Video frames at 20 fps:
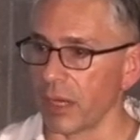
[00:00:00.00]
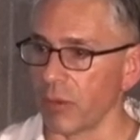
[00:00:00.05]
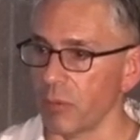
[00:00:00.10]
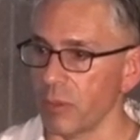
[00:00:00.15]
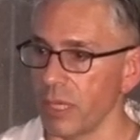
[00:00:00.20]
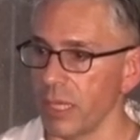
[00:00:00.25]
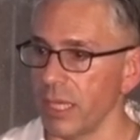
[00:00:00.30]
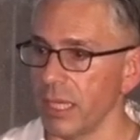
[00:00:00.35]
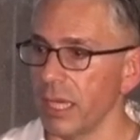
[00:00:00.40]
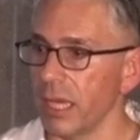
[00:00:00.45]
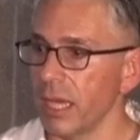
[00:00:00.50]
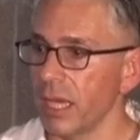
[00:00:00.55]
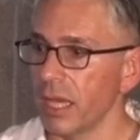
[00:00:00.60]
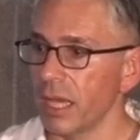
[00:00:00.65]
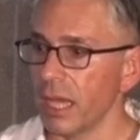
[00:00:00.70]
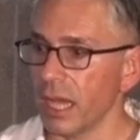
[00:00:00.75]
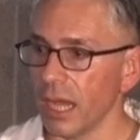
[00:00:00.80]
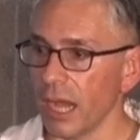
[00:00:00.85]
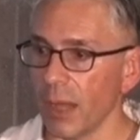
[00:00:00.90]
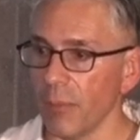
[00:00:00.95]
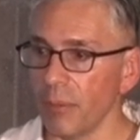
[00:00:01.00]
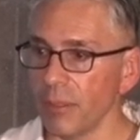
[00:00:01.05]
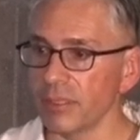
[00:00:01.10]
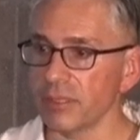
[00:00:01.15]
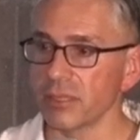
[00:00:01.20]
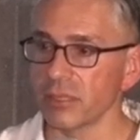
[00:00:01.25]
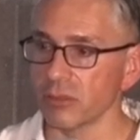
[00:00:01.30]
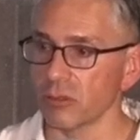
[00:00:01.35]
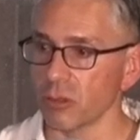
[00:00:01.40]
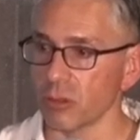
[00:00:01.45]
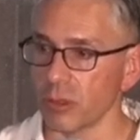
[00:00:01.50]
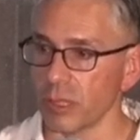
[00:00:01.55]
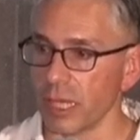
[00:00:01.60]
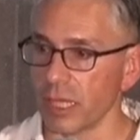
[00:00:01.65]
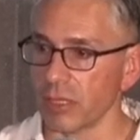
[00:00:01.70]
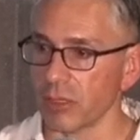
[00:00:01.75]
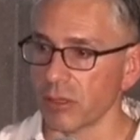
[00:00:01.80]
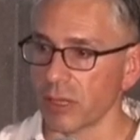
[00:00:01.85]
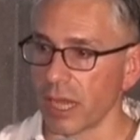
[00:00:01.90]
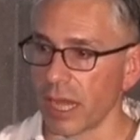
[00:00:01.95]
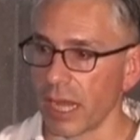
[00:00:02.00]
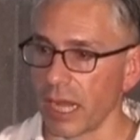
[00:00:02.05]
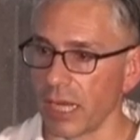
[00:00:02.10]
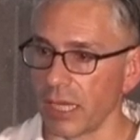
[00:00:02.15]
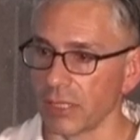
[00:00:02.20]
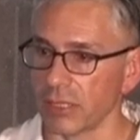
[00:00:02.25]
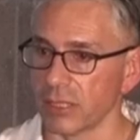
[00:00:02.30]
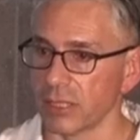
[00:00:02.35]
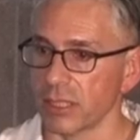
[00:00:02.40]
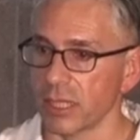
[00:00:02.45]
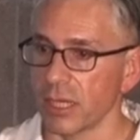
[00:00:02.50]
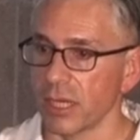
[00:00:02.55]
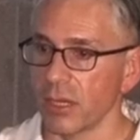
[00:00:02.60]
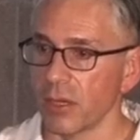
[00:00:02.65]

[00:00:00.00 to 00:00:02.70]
We, up until Tornado Cash,